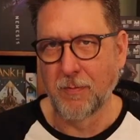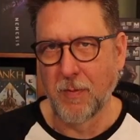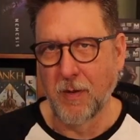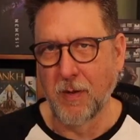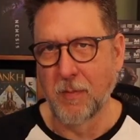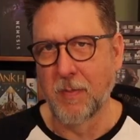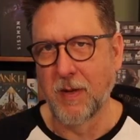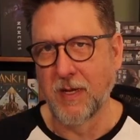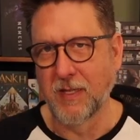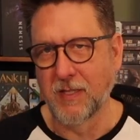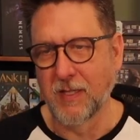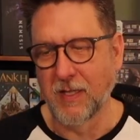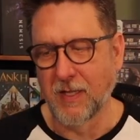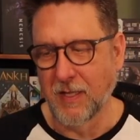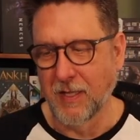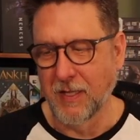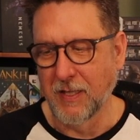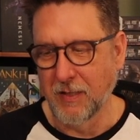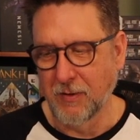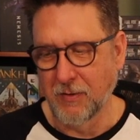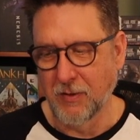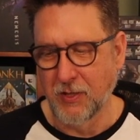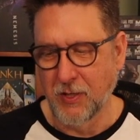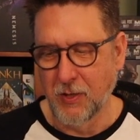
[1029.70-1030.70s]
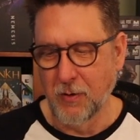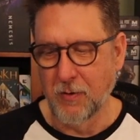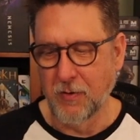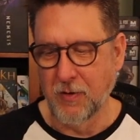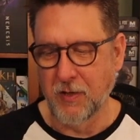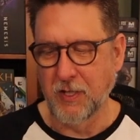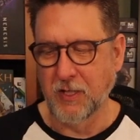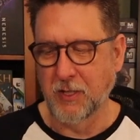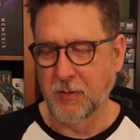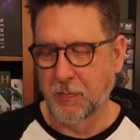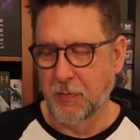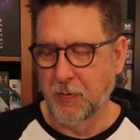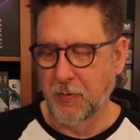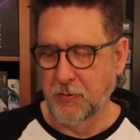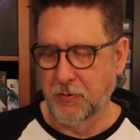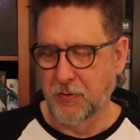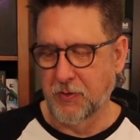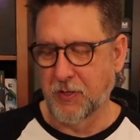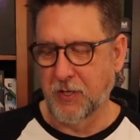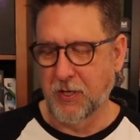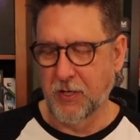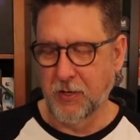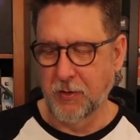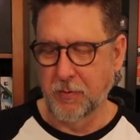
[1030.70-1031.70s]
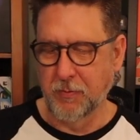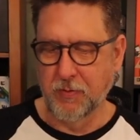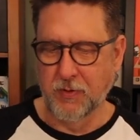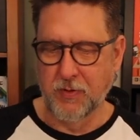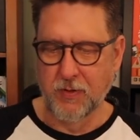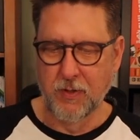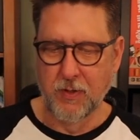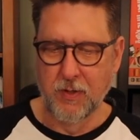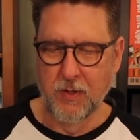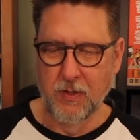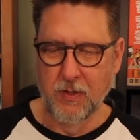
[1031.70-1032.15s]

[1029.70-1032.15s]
but basically 2 of these boost cubes